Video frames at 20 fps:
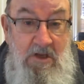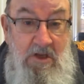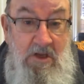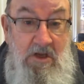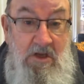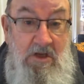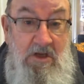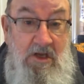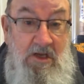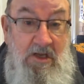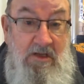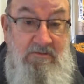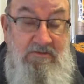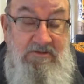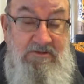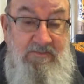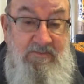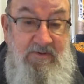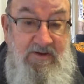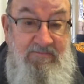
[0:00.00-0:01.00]
Now, that was
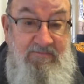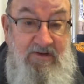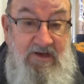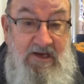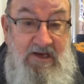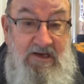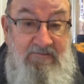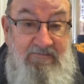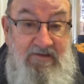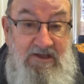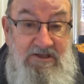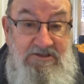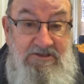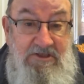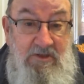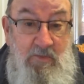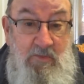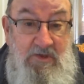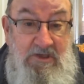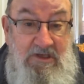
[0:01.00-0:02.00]
a bit of an
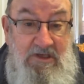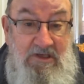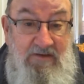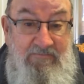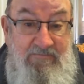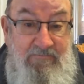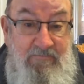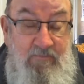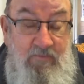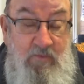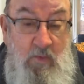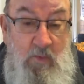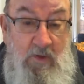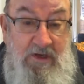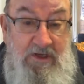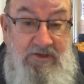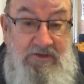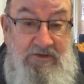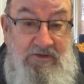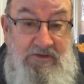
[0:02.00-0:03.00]
innovation, and we did it for 1
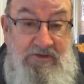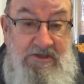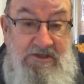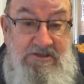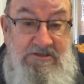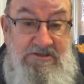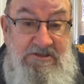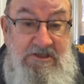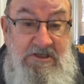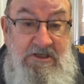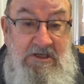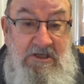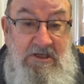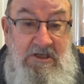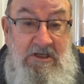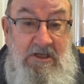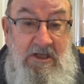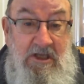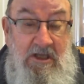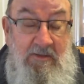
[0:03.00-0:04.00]
or 2 years.
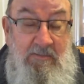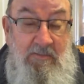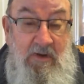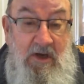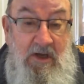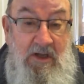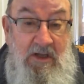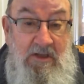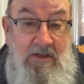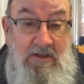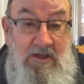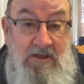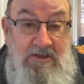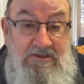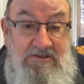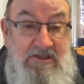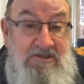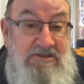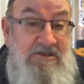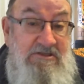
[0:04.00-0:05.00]
My
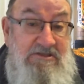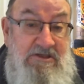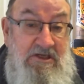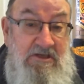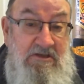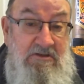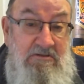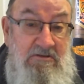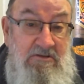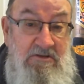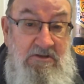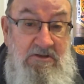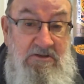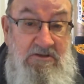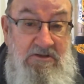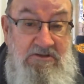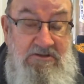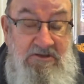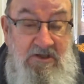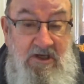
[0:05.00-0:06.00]
successor
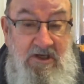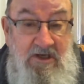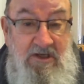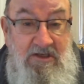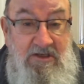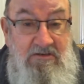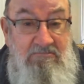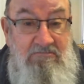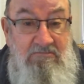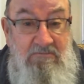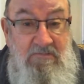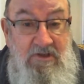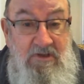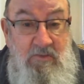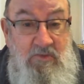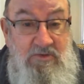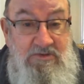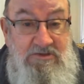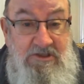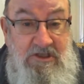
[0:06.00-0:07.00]
decided he
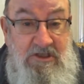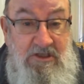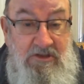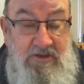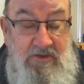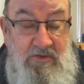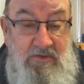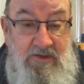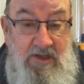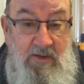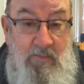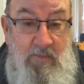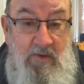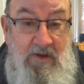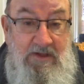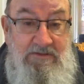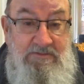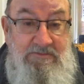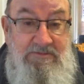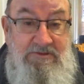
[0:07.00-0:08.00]
wasn't going to do it that way.
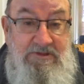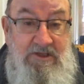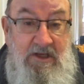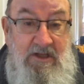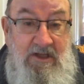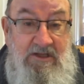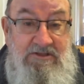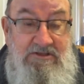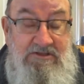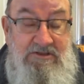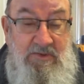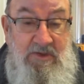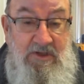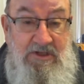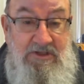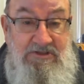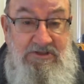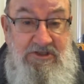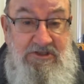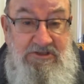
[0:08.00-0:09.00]
So that's the way
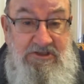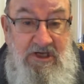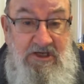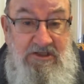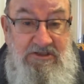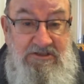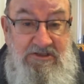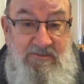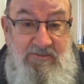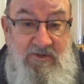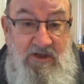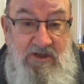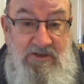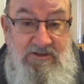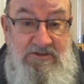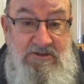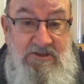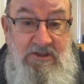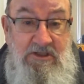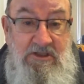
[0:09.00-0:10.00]
the church goes.
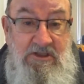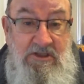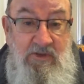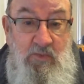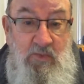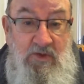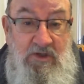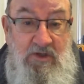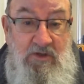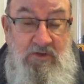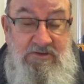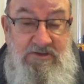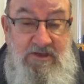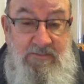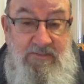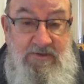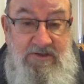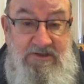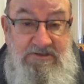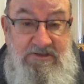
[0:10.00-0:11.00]
Sometimes we do
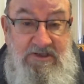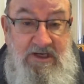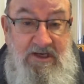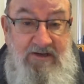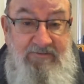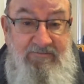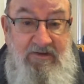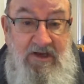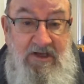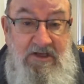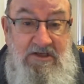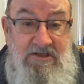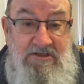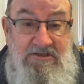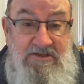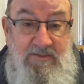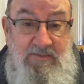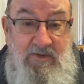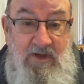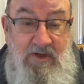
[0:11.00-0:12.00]
something significant and
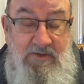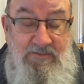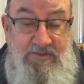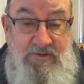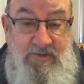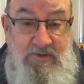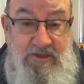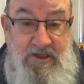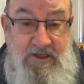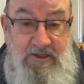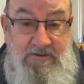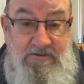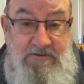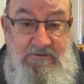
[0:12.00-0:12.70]
sometimes we don't.